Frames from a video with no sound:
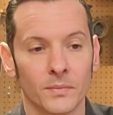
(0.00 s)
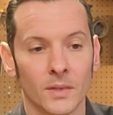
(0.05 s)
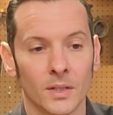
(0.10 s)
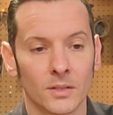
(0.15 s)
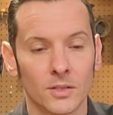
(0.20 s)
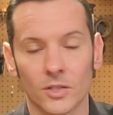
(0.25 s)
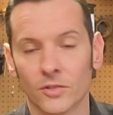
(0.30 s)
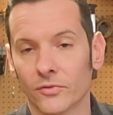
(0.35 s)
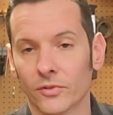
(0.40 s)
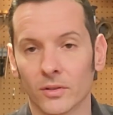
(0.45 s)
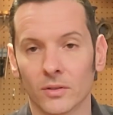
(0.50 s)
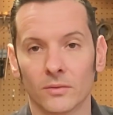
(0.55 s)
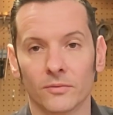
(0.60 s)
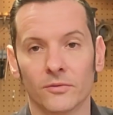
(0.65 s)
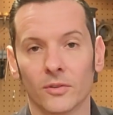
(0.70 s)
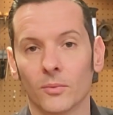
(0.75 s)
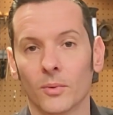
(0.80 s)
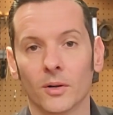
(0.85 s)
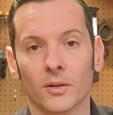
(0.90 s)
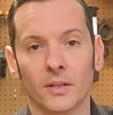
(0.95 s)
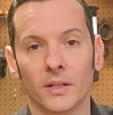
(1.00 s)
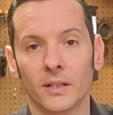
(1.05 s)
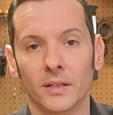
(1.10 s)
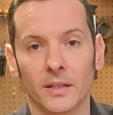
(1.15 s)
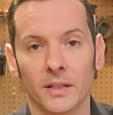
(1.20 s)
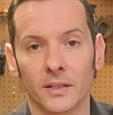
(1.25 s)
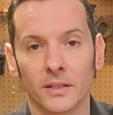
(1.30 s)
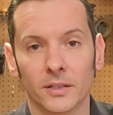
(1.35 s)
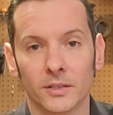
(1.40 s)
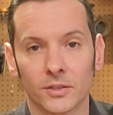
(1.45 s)
just for working in
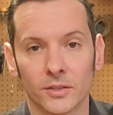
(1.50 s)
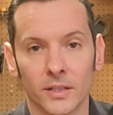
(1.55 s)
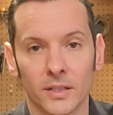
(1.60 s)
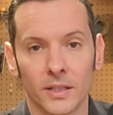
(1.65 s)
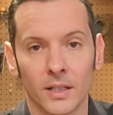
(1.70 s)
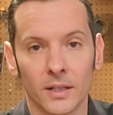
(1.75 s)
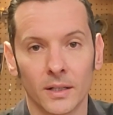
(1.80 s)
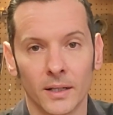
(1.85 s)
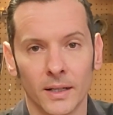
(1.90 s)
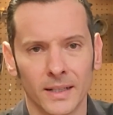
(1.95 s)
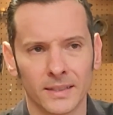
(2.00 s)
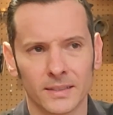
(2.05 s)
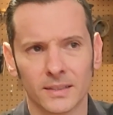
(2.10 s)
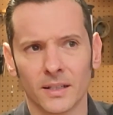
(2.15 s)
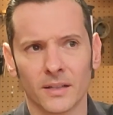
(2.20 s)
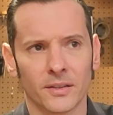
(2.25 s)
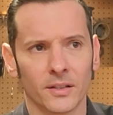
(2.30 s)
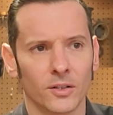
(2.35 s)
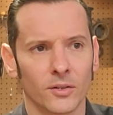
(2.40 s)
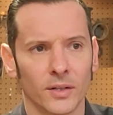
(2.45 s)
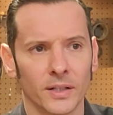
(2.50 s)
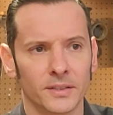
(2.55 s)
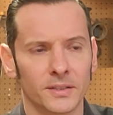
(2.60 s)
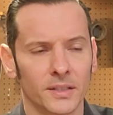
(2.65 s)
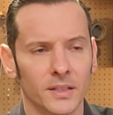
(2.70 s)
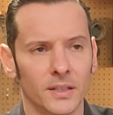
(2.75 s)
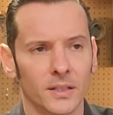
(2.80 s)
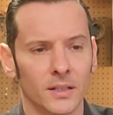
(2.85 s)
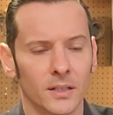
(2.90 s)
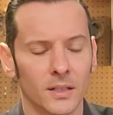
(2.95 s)
the industry. It's nothing
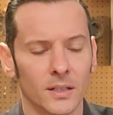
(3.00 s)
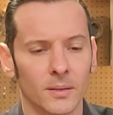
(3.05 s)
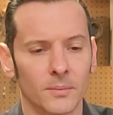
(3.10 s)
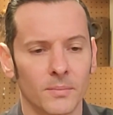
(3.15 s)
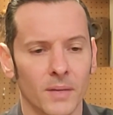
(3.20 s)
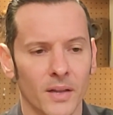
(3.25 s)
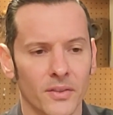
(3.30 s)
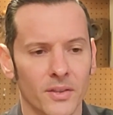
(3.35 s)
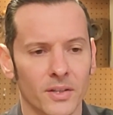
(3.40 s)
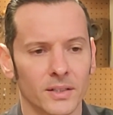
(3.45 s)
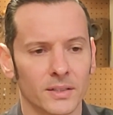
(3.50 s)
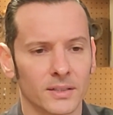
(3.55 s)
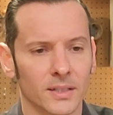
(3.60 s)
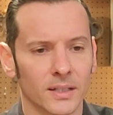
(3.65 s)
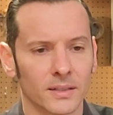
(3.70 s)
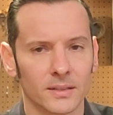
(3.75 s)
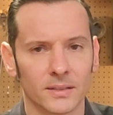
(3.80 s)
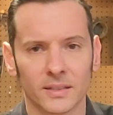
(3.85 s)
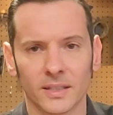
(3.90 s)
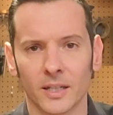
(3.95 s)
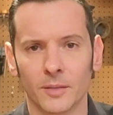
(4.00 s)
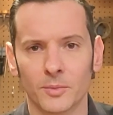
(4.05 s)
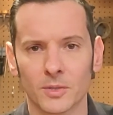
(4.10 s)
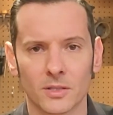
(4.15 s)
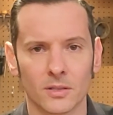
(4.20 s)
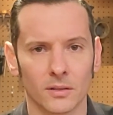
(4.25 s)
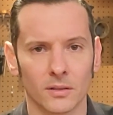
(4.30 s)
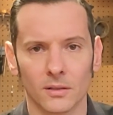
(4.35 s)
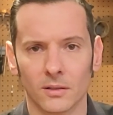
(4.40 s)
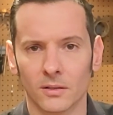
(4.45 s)
crazy. I think it's like the same as
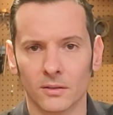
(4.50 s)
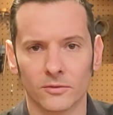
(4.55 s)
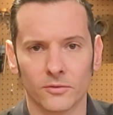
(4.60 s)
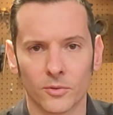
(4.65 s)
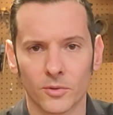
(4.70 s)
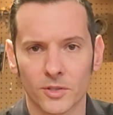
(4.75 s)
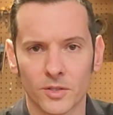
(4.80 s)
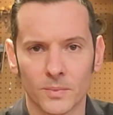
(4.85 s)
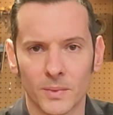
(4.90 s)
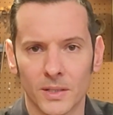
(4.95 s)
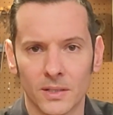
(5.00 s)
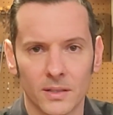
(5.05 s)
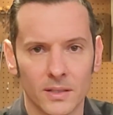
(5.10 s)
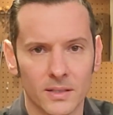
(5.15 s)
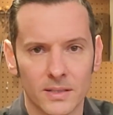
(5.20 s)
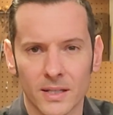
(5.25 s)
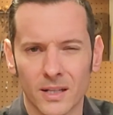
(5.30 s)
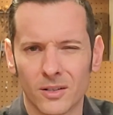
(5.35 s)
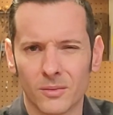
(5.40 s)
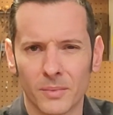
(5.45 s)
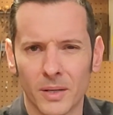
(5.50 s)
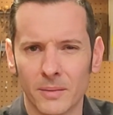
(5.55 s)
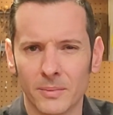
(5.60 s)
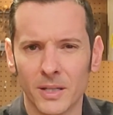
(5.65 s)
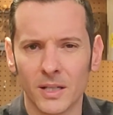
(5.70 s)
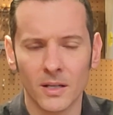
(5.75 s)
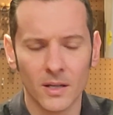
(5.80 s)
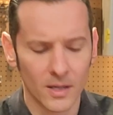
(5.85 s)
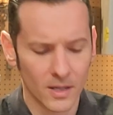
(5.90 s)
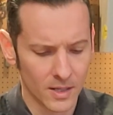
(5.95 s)
the law enforcement discount
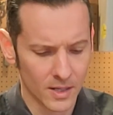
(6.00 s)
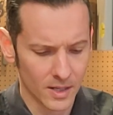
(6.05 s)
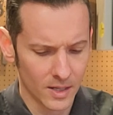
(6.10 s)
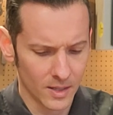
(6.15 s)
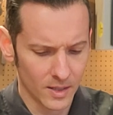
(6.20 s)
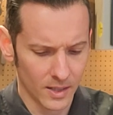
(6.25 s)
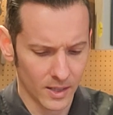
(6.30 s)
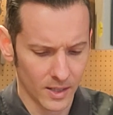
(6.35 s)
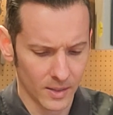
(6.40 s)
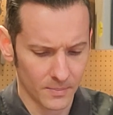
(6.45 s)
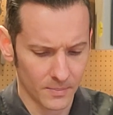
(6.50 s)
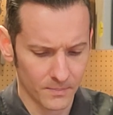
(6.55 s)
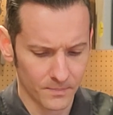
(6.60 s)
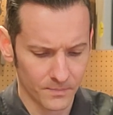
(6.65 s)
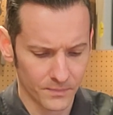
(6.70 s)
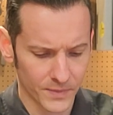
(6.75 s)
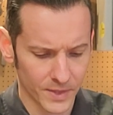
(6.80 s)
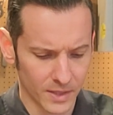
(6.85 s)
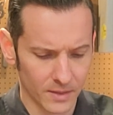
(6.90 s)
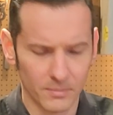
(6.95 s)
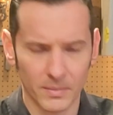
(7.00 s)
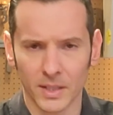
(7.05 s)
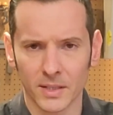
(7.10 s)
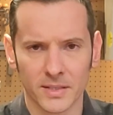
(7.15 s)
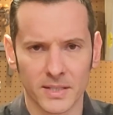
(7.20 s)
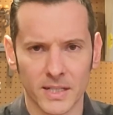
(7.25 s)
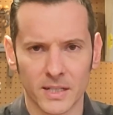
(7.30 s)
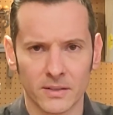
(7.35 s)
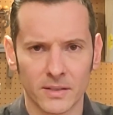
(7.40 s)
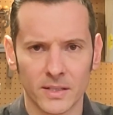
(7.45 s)
maybe, and
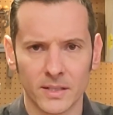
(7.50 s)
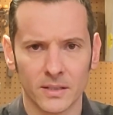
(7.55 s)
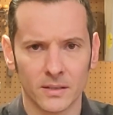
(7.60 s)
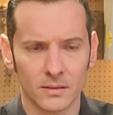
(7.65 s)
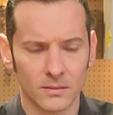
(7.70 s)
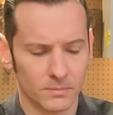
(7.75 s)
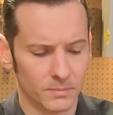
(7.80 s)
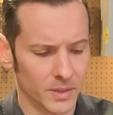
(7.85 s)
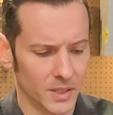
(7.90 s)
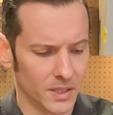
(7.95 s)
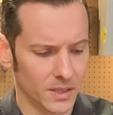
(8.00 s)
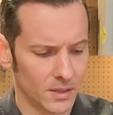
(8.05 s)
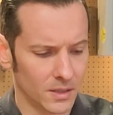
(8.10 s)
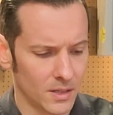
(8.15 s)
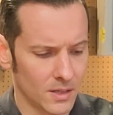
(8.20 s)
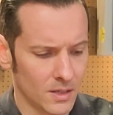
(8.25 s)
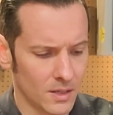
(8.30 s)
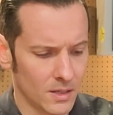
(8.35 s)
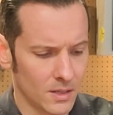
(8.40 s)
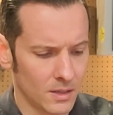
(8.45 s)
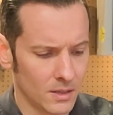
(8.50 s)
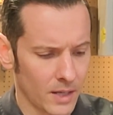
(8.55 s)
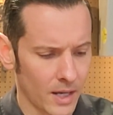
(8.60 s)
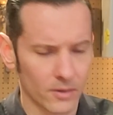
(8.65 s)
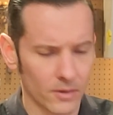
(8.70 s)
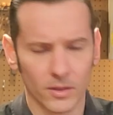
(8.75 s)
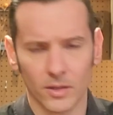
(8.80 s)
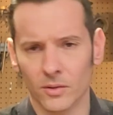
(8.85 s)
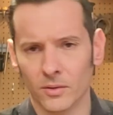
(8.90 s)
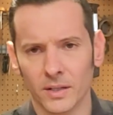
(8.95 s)
military, but I
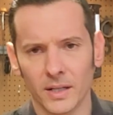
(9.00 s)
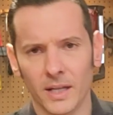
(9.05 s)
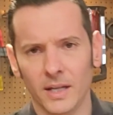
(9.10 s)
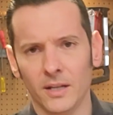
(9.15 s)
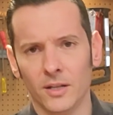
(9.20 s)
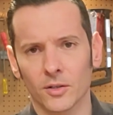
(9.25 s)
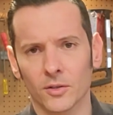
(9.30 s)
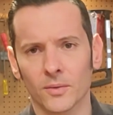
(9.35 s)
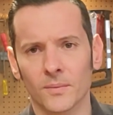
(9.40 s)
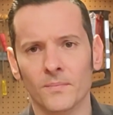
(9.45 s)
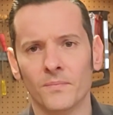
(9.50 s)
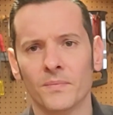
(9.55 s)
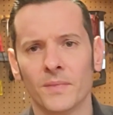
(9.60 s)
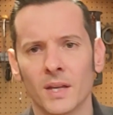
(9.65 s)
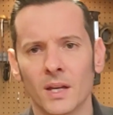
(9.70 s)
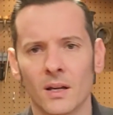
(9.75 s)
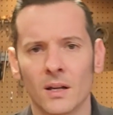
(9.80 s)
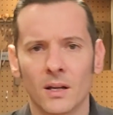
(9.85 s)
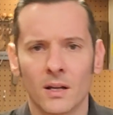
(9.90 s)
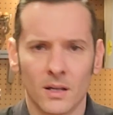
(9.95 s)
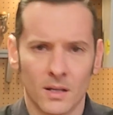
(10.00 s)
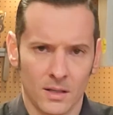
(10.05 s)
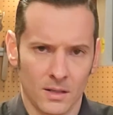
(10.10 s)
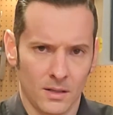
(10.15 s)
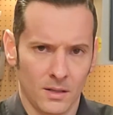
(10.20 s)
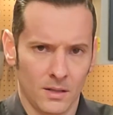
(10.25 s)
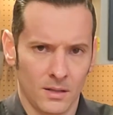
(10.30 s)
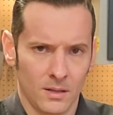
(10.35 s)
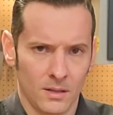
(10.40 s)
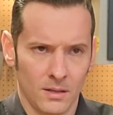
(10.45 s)
don't know. Anywho,
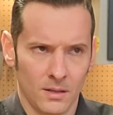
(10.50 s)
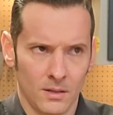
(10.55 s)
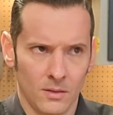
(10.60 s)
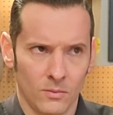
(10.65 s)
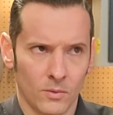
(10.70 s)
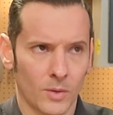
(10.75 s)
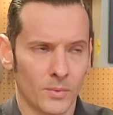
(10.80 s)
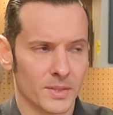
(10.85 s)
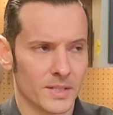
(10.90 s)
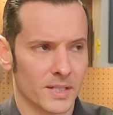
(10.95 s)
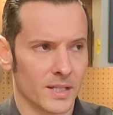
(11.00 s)
where was